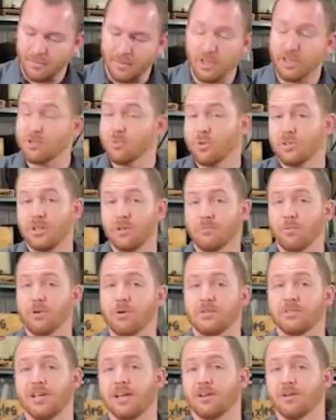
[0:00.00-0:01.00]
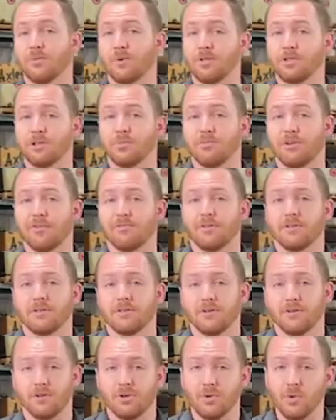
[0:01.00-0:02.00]
This really boils down to what's your
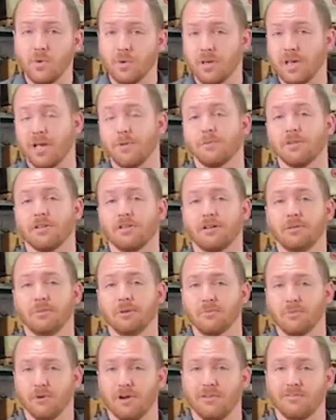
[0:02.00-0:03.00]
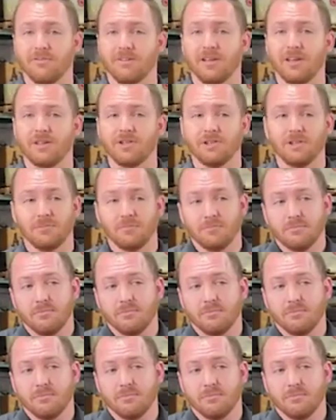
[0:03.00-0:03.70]
preference. Are you okay with a little bit more NVH?